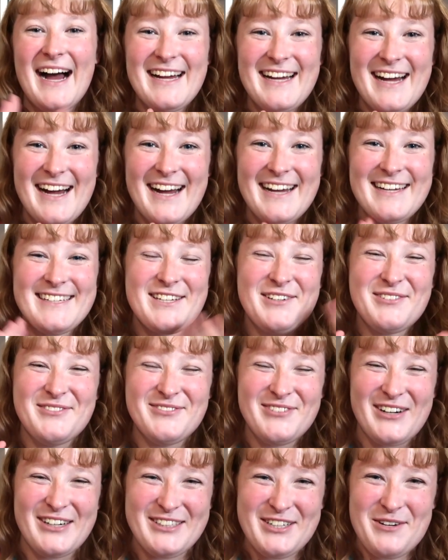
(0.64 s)
Hi guys,
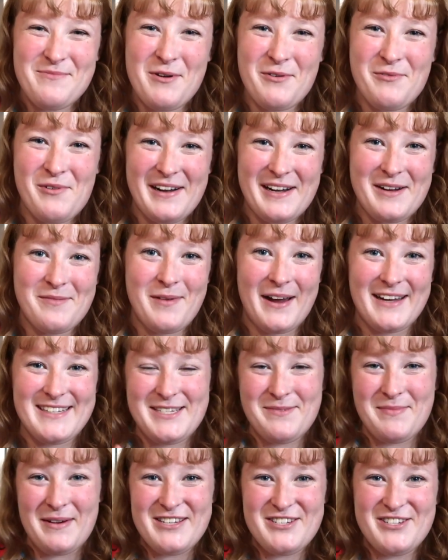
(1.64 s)
welcome or welcome back
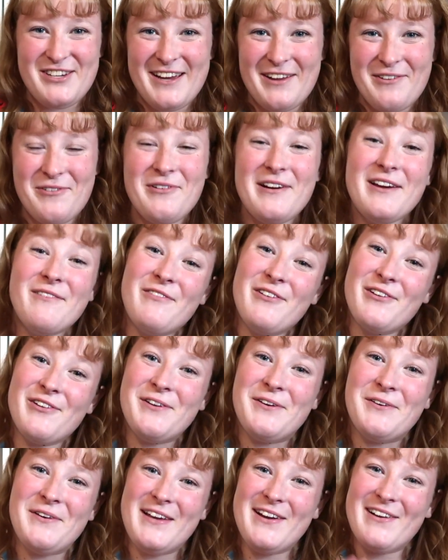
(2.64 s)
to my channel. If you're
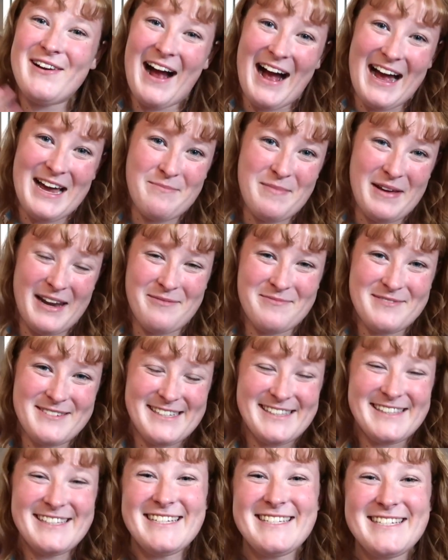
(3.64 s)
new here, hi, my name is
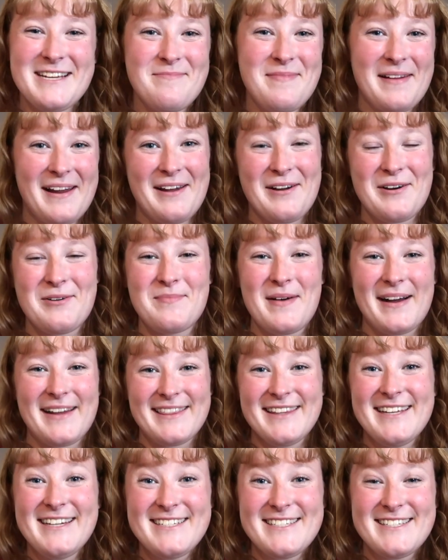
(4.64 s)
Alyssa, but I go by
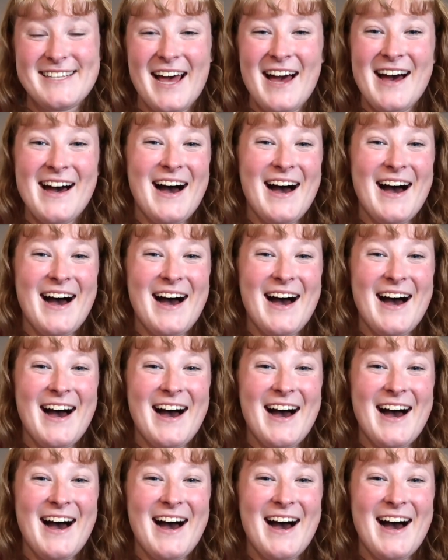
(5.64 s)
Liz.